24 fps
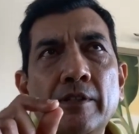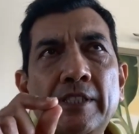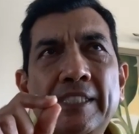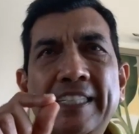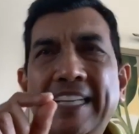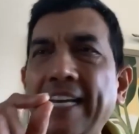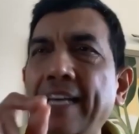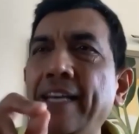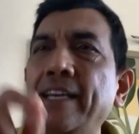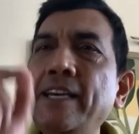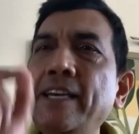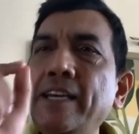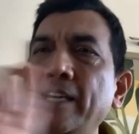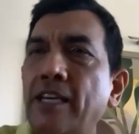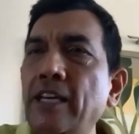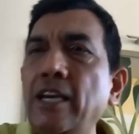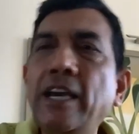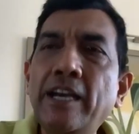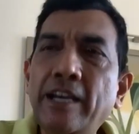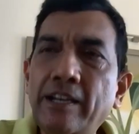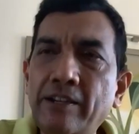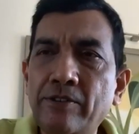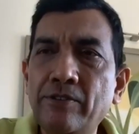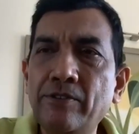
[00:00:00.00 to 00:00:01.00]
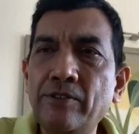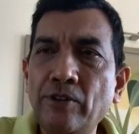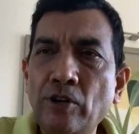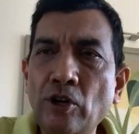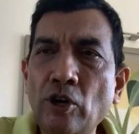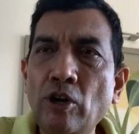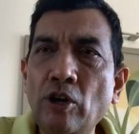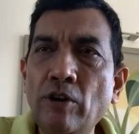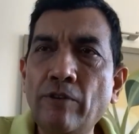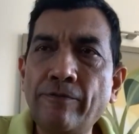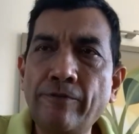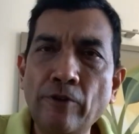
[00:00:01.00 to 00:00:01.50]
taking care
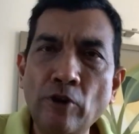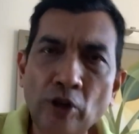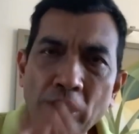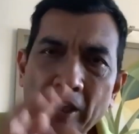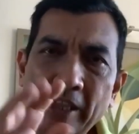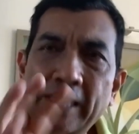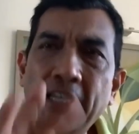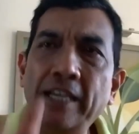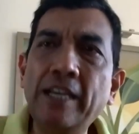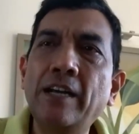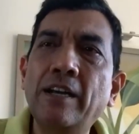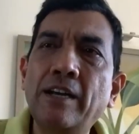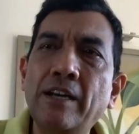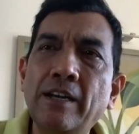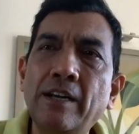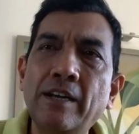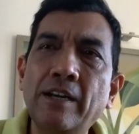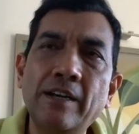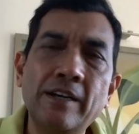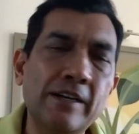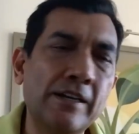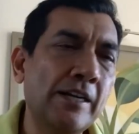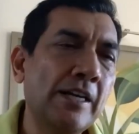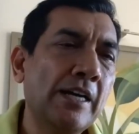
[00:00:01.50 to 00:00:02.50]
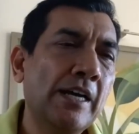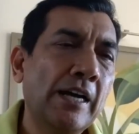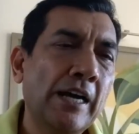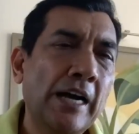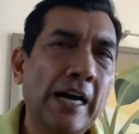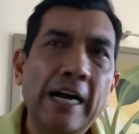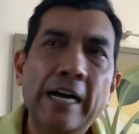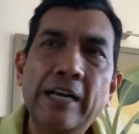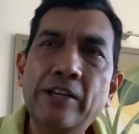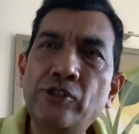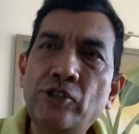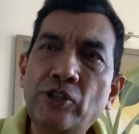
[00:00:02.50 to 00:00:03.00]
of all the
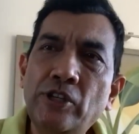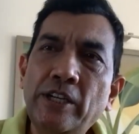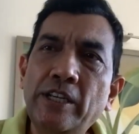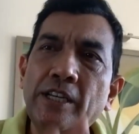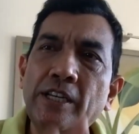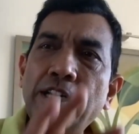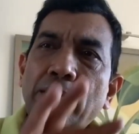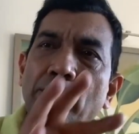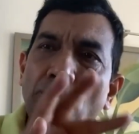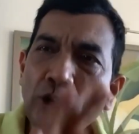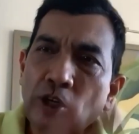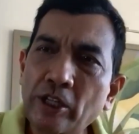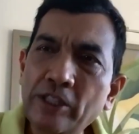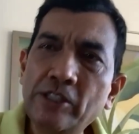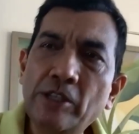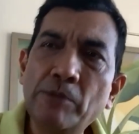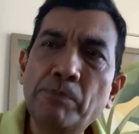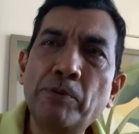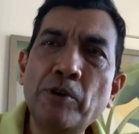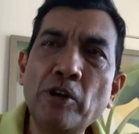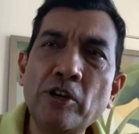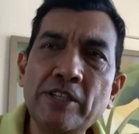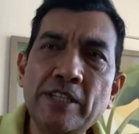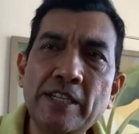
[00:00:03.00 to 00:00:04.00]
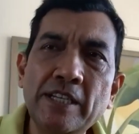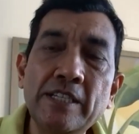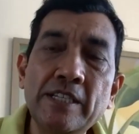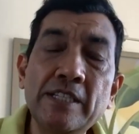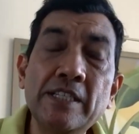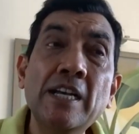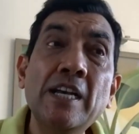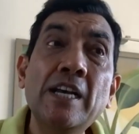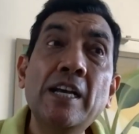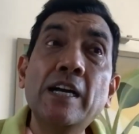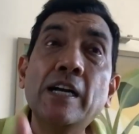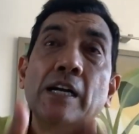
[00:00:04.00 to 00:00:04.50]
hygiene and what is the process
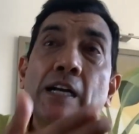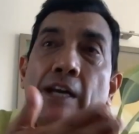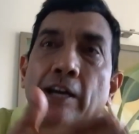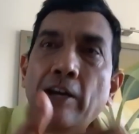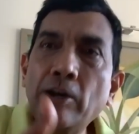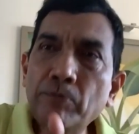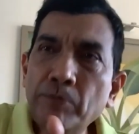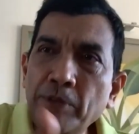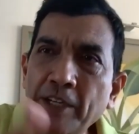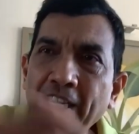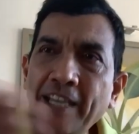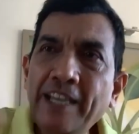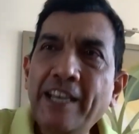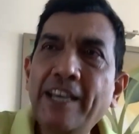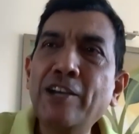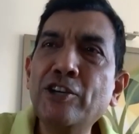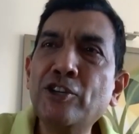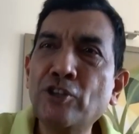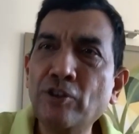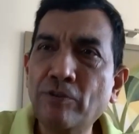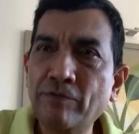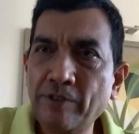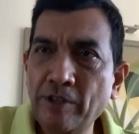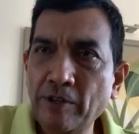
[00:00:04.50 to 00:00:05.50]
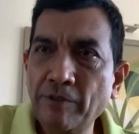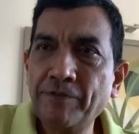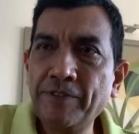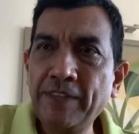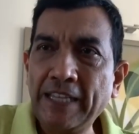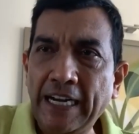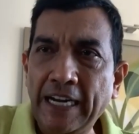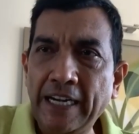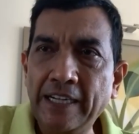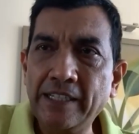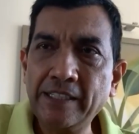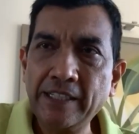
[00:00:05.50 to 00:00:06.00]
communication of
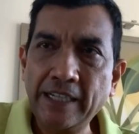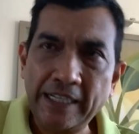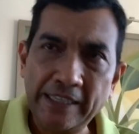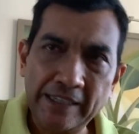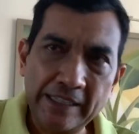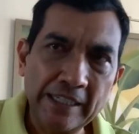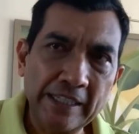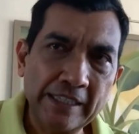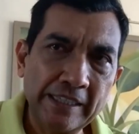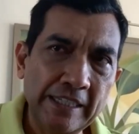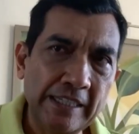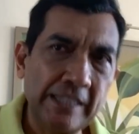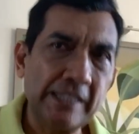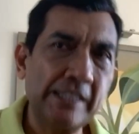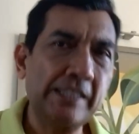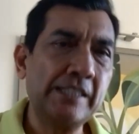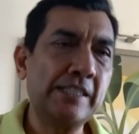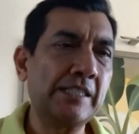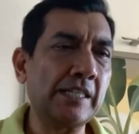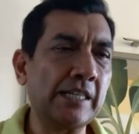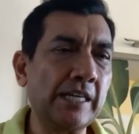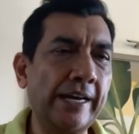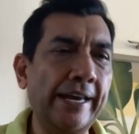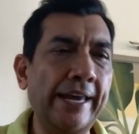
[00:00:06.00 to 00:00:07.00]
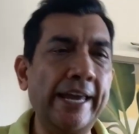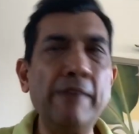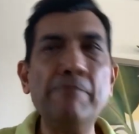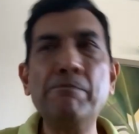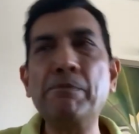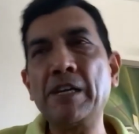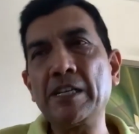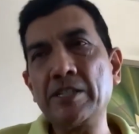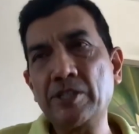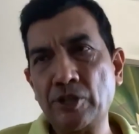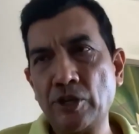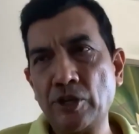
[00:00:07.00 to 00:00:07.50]
that and there is uh, a
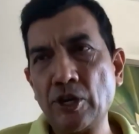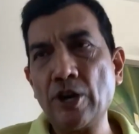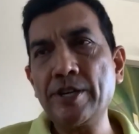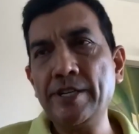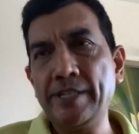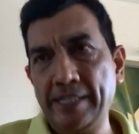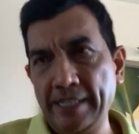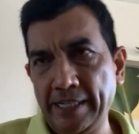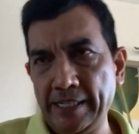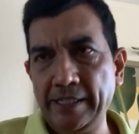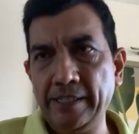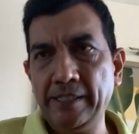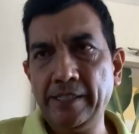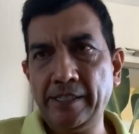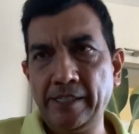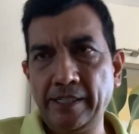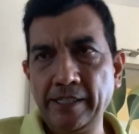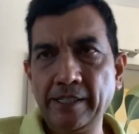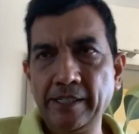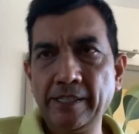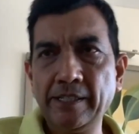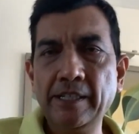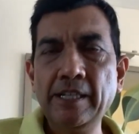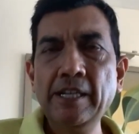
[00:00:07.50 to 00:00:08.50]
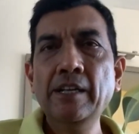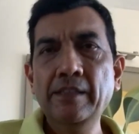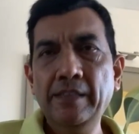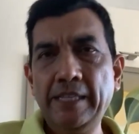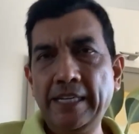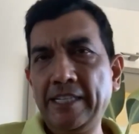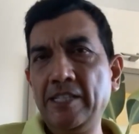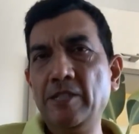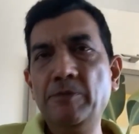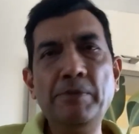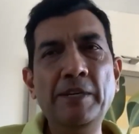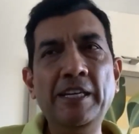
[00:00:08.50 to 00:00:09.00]
plus content uh,
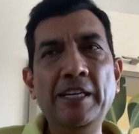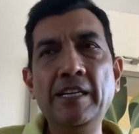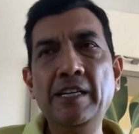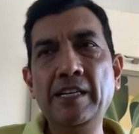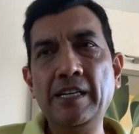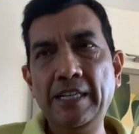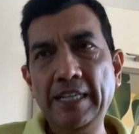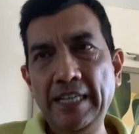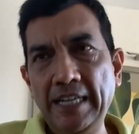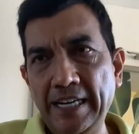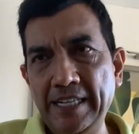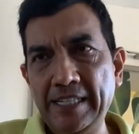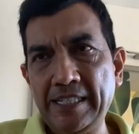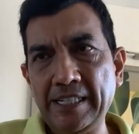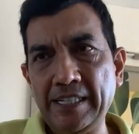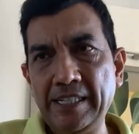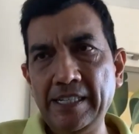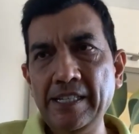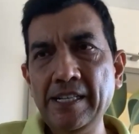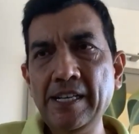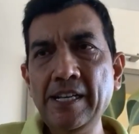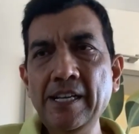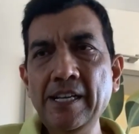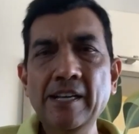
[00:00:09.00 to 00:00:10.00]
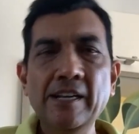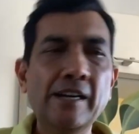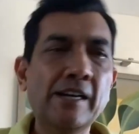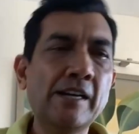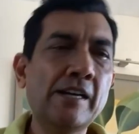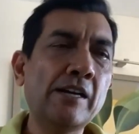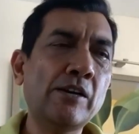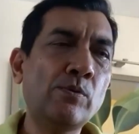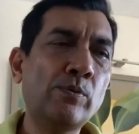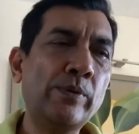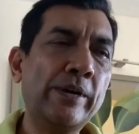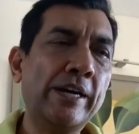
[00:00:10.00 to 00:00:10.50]
that is being created
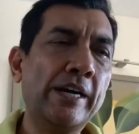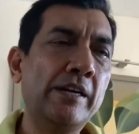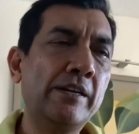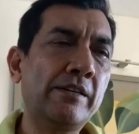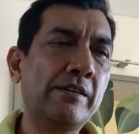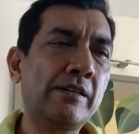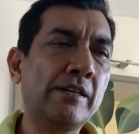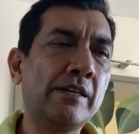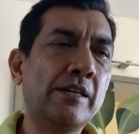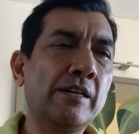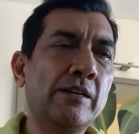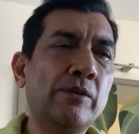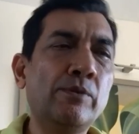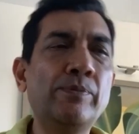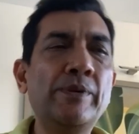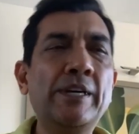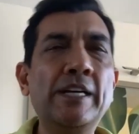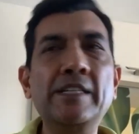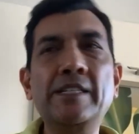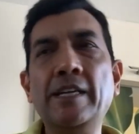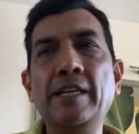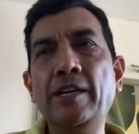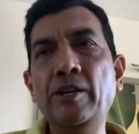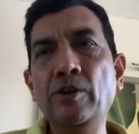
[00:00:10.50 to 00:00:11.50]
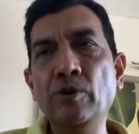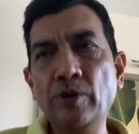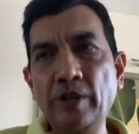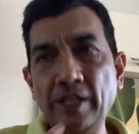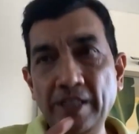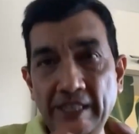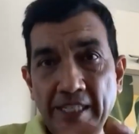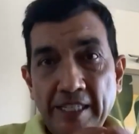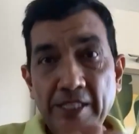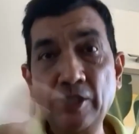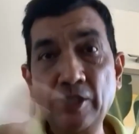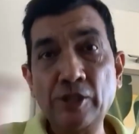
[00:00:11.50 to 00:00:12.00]
uh, where uh, we are saying, okay,
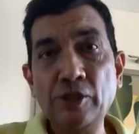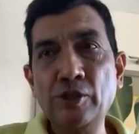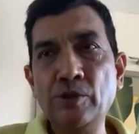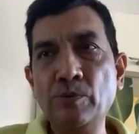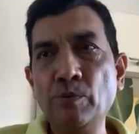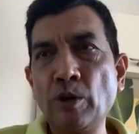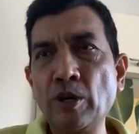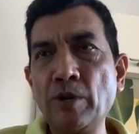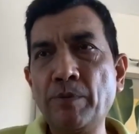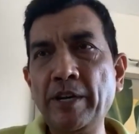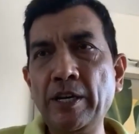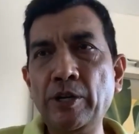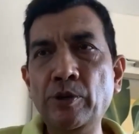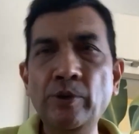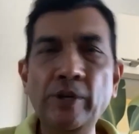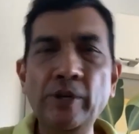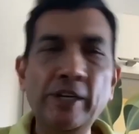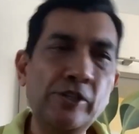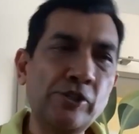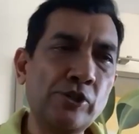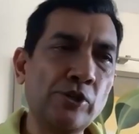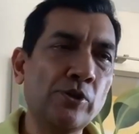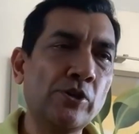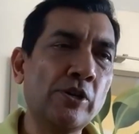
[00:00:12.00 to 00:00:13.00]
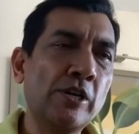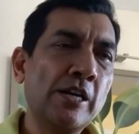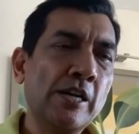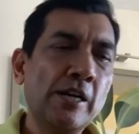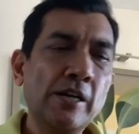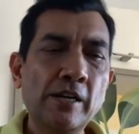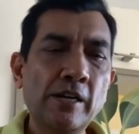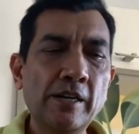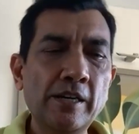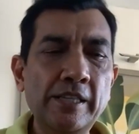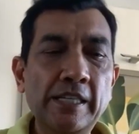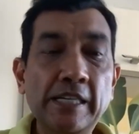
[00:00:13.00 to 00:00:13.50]
this is what we are doing. So
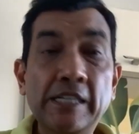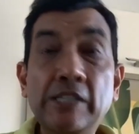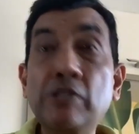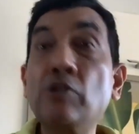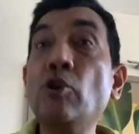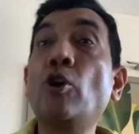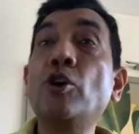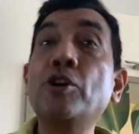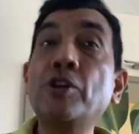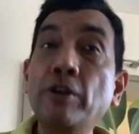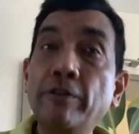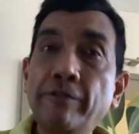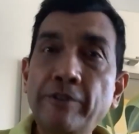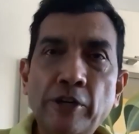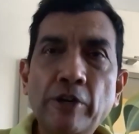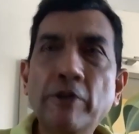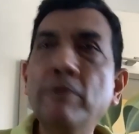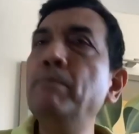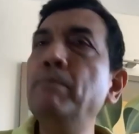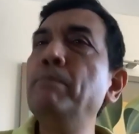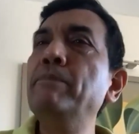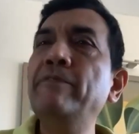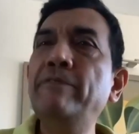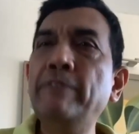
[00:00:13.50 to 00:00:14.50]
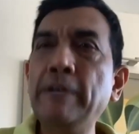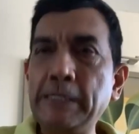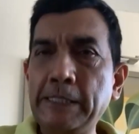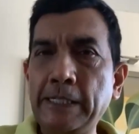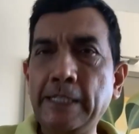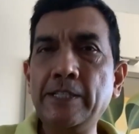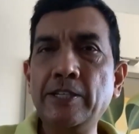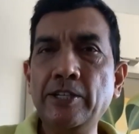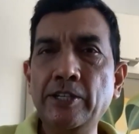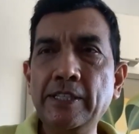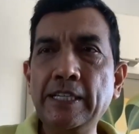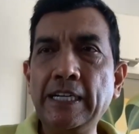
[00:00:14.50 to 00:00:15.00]
uh, there's audio video
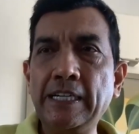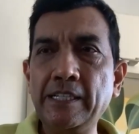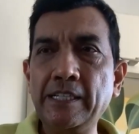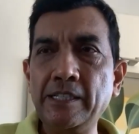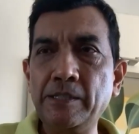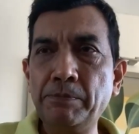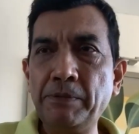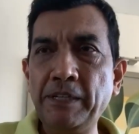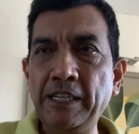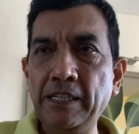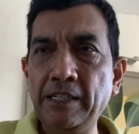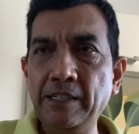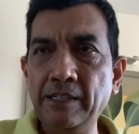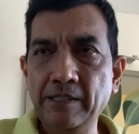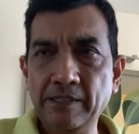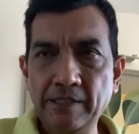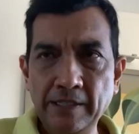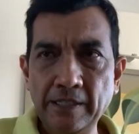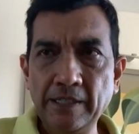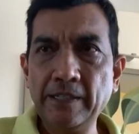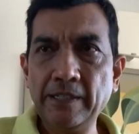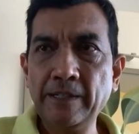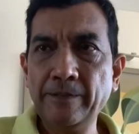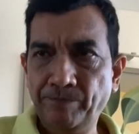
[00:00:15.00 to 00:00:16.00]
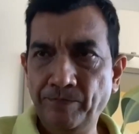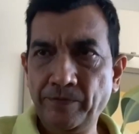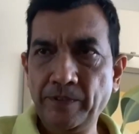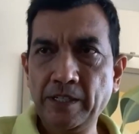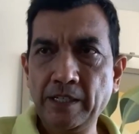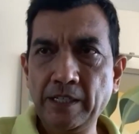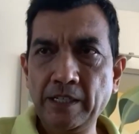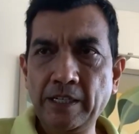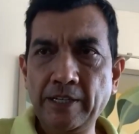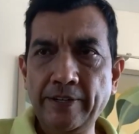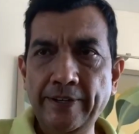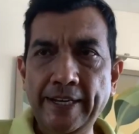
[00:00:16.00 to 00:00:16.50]
messaging that is being uh,
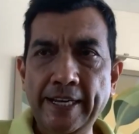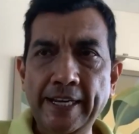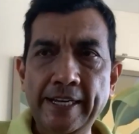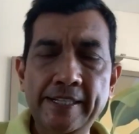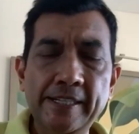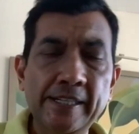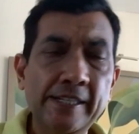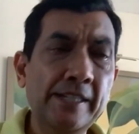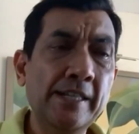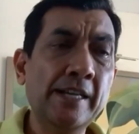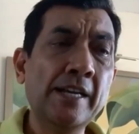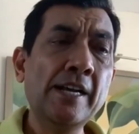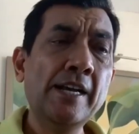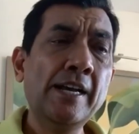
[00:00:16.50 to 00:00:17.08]
created.